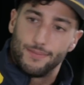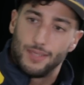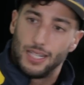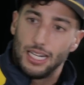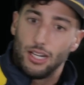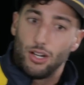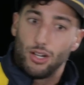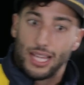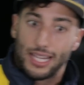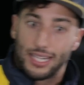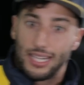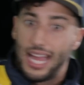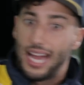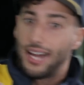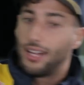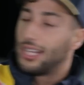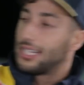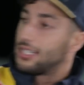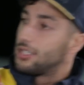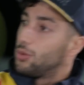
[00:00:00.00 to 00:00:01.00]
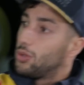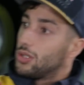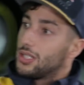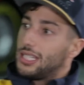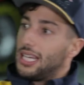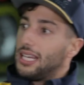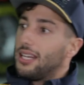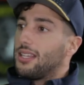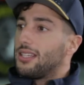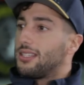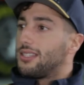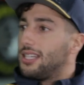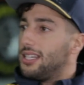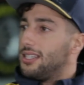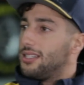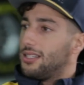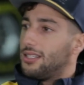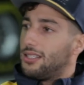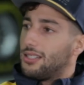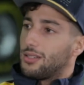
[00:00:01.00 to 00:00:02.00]
I don't know, like now, like towards the end of the
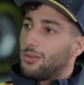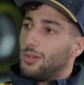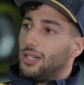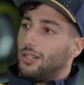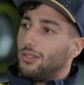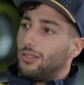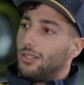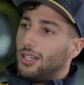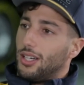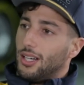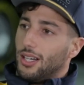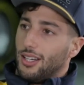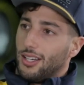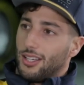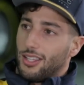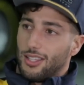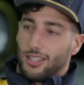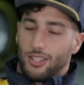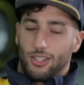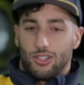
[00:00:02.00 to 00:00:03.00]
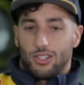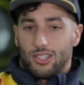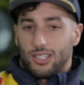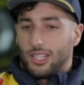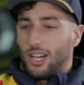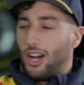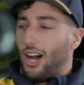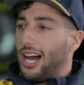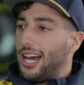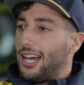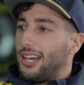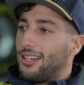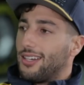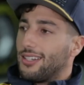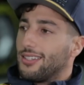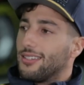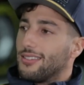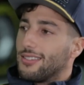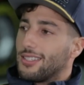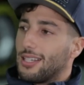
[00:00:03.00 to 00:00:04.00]
season as well, you're just tired,
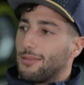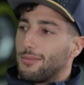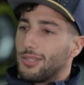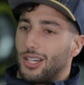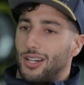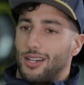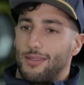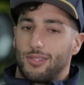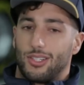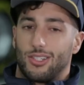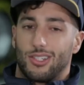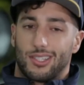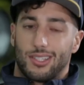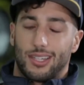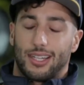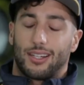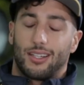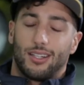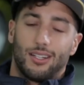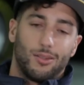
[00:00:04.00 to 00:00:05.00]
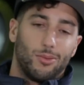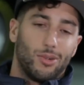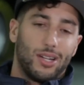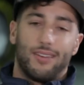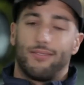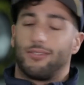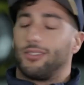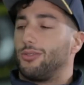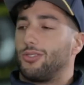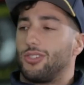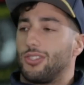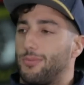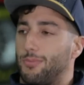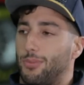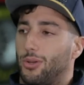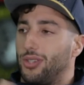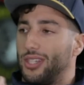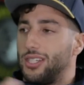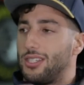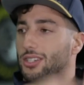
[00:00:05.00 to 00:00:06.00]
and sometimes you're just like, oh, whatever, I'll just
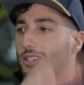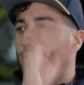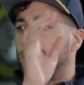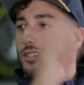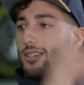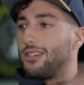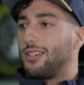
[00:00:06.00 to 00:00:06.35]
put this on